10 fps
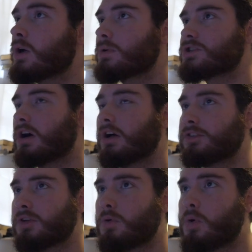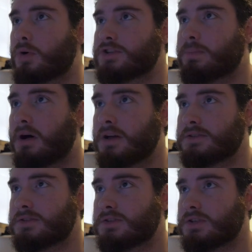which also
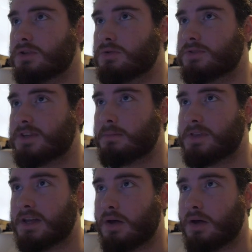corresponds to something